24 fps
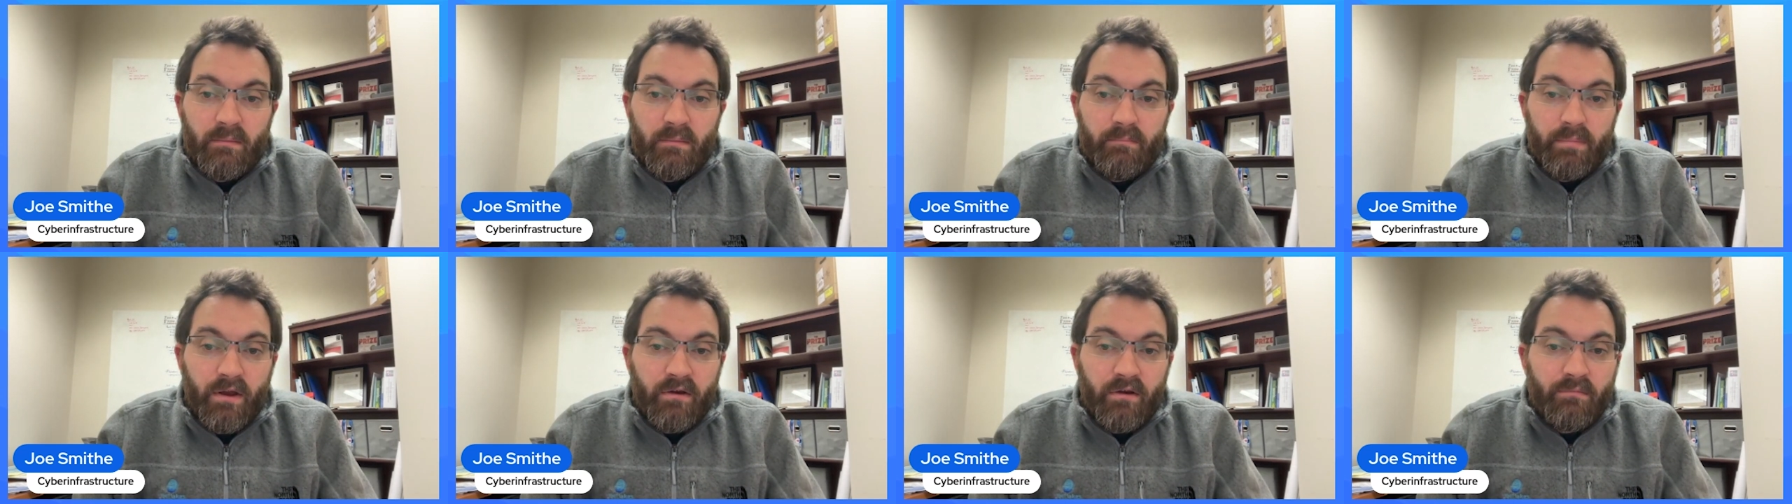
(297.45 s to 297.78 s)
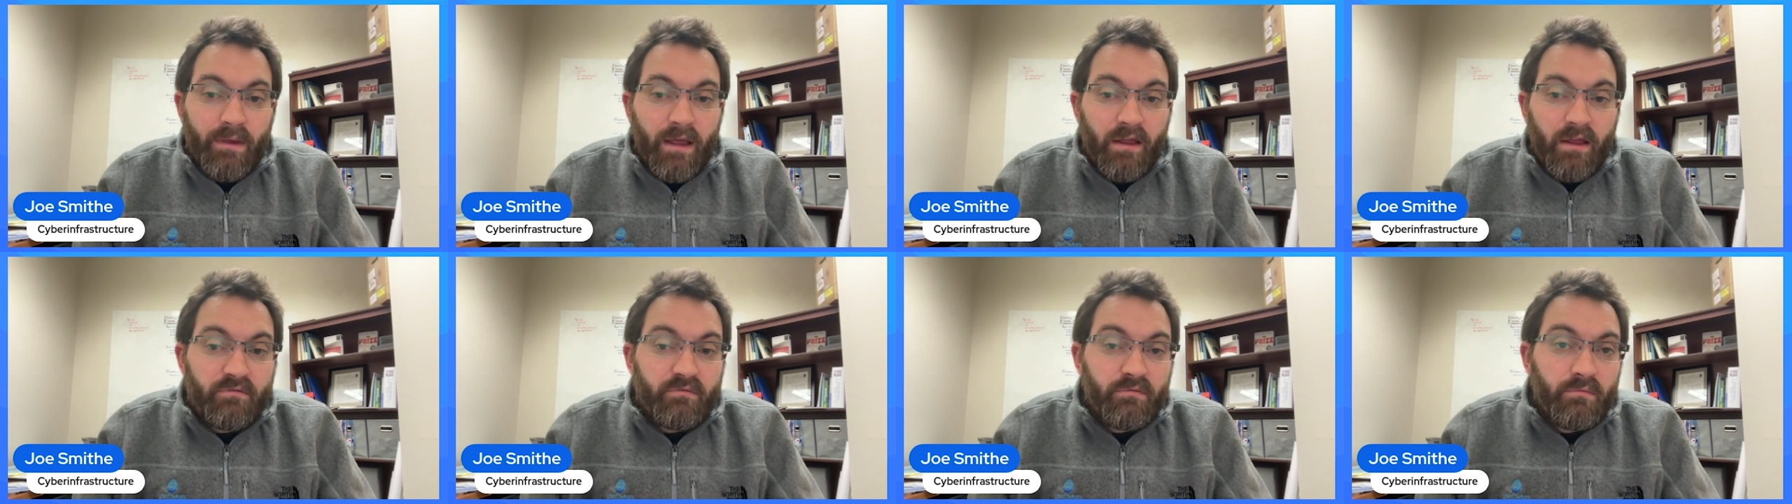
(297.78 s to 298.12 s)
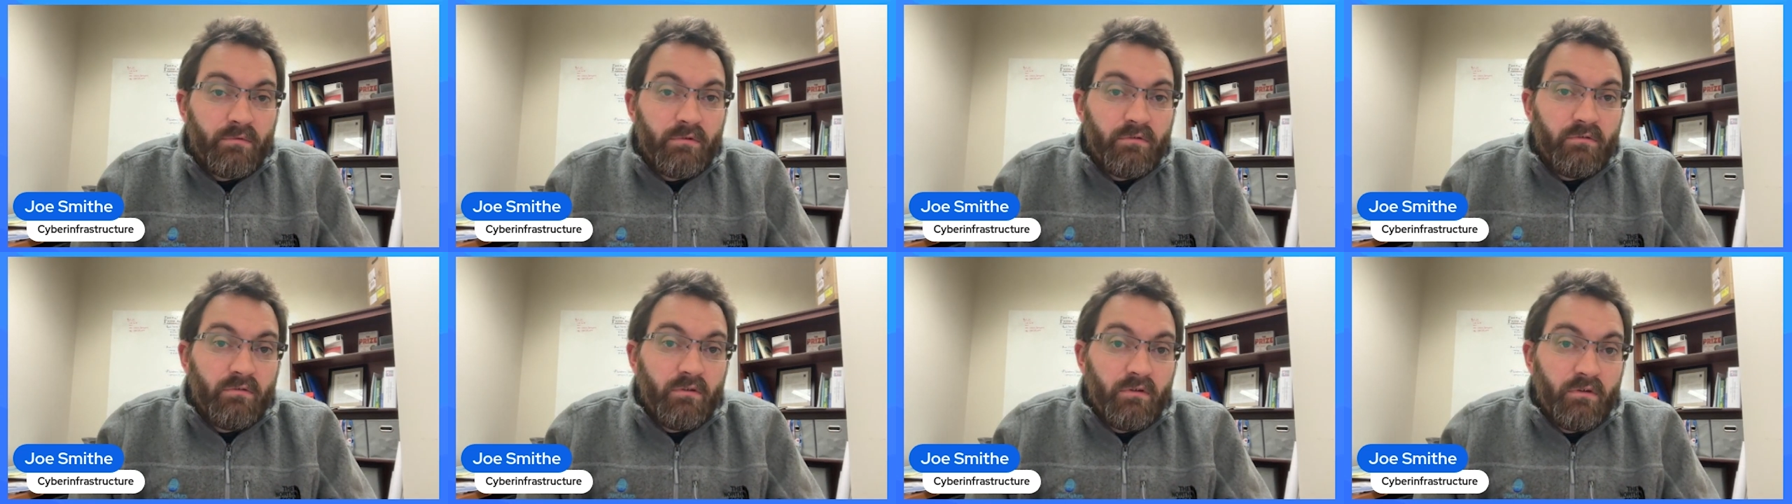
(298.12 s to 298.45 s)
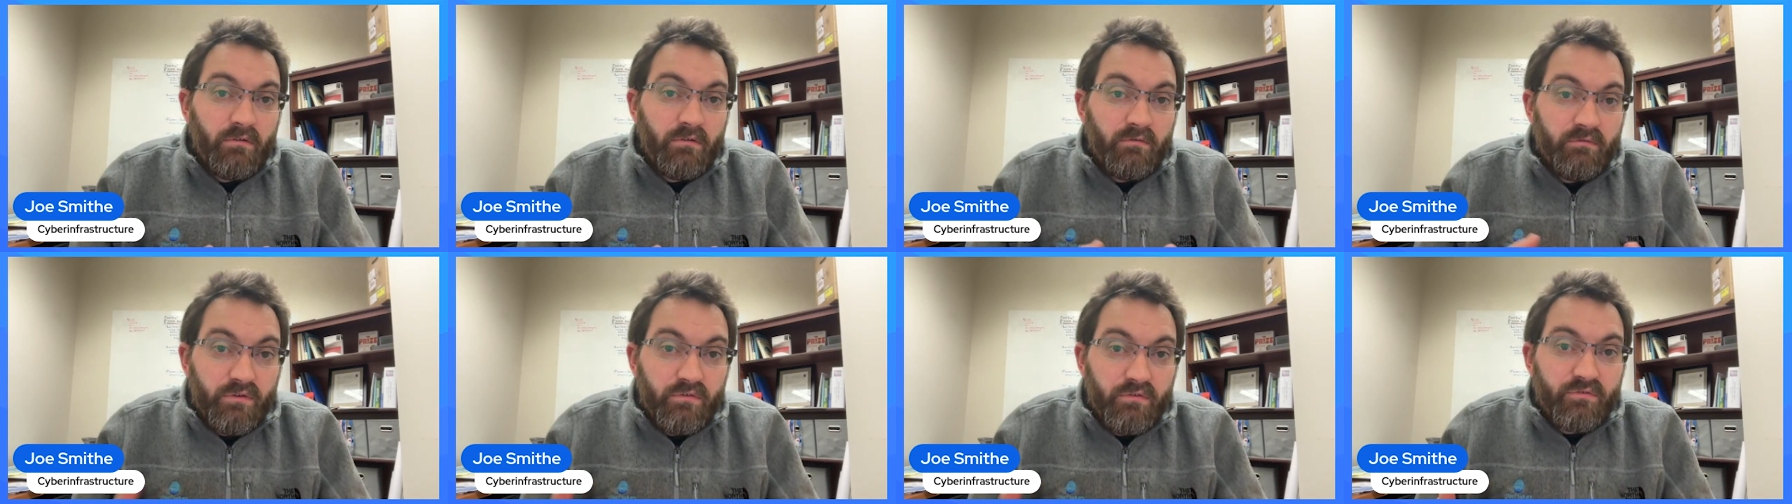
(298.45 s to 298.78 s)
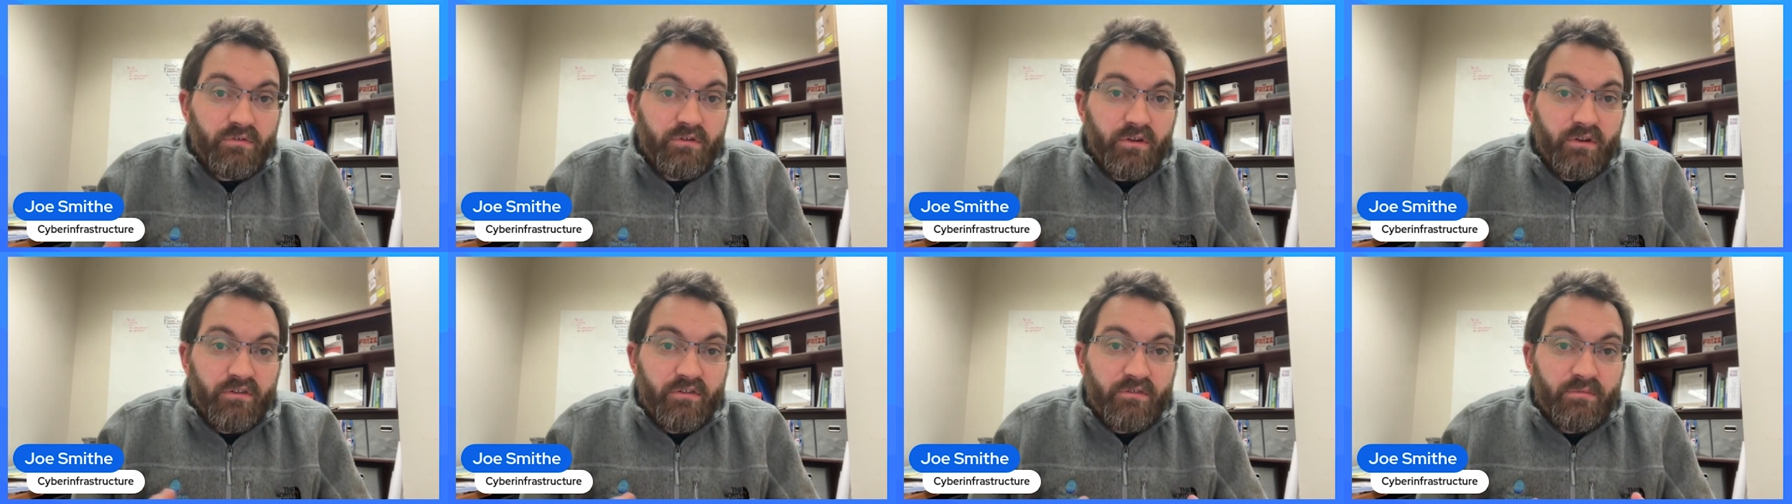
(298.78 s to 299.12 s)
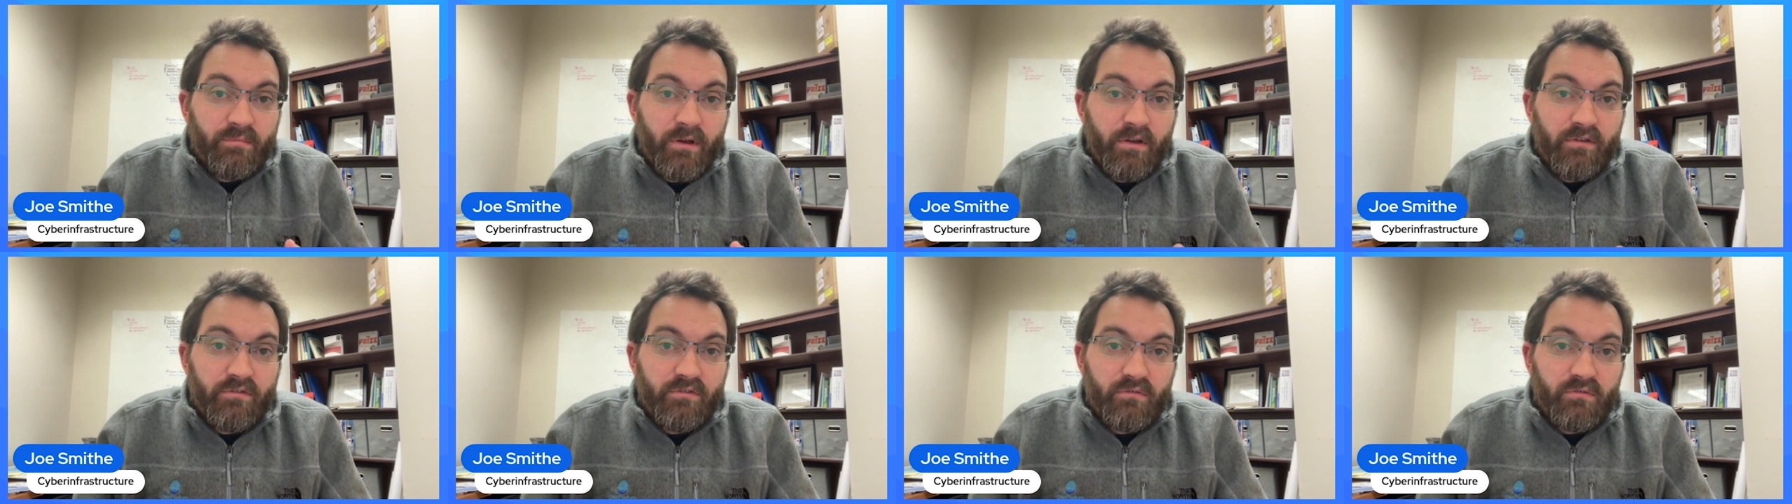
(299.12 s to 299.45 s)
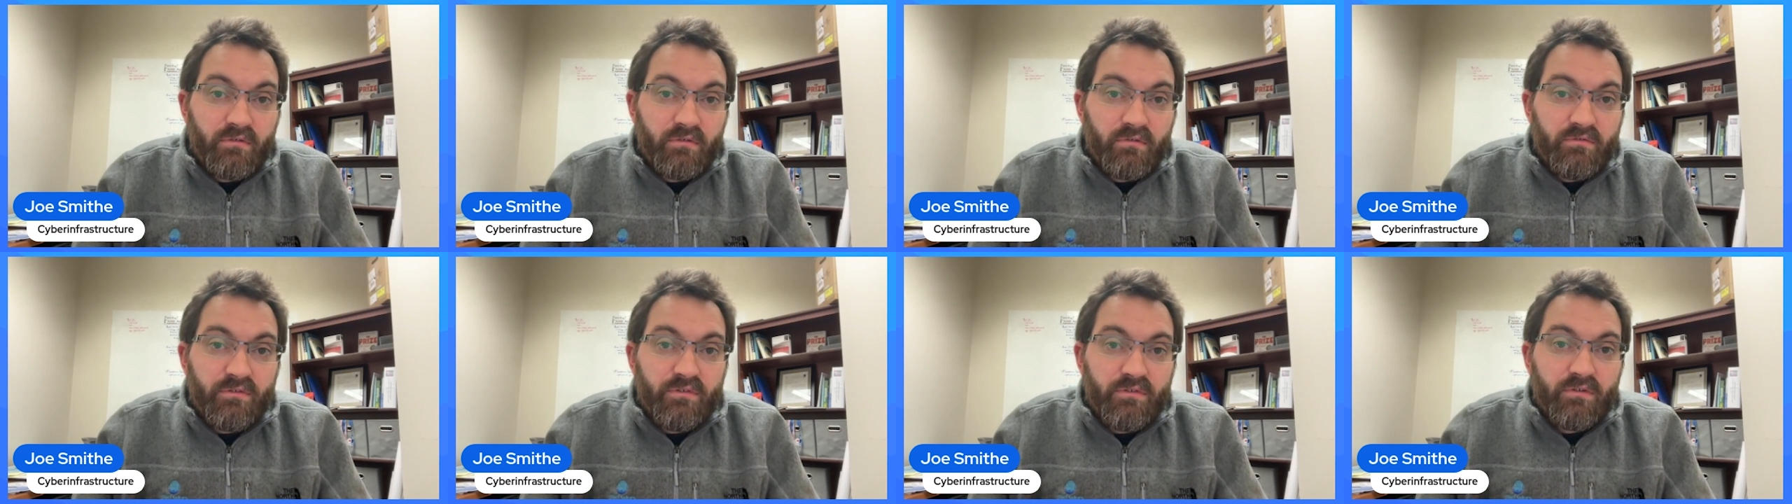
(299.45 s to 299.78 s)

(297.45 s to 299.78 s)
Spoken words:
better management of user customized alerts.